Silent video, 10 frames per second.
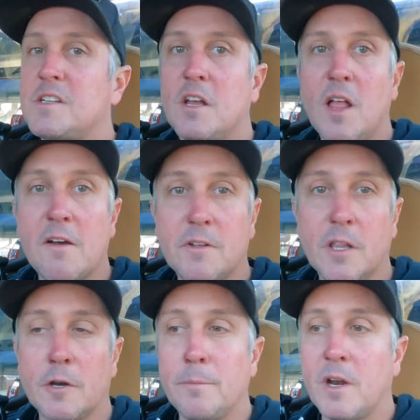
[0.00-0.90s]
still have a
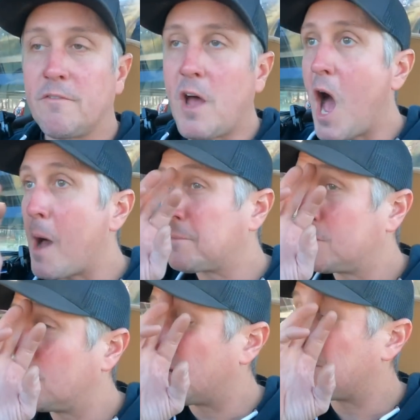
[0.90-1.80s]
little bit of a hop
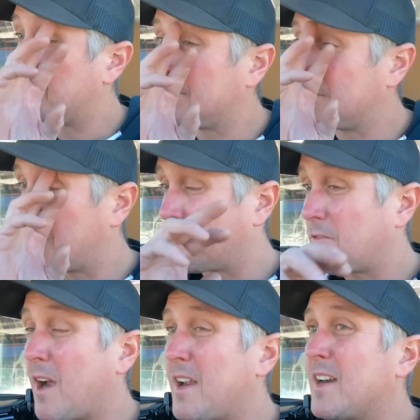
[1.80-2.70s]
to them. Like
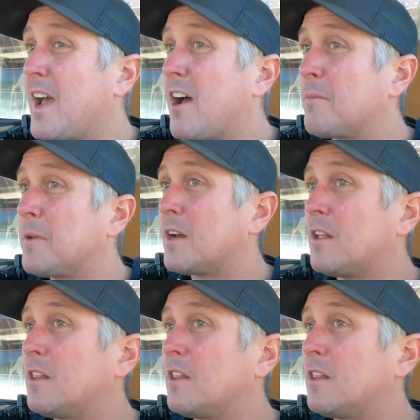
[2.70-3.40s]
right now, I'm getting a